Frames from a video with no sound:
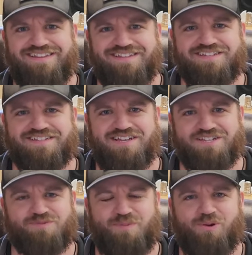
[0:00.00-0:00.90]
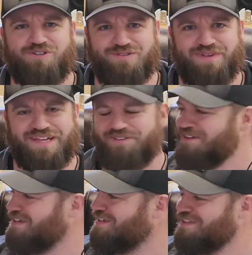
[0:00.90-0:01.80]
this spoke to me.
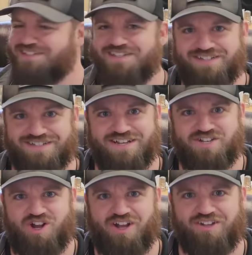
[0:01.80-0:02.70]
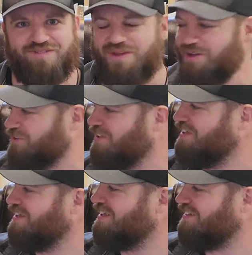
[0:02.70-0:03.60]
This is chocolate milk.
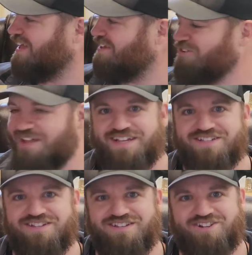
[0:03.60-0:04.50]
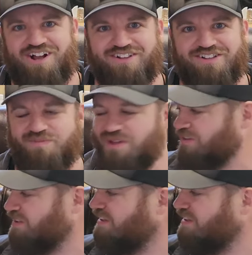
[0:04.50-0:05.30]
Land O'Lakes chocolate milk.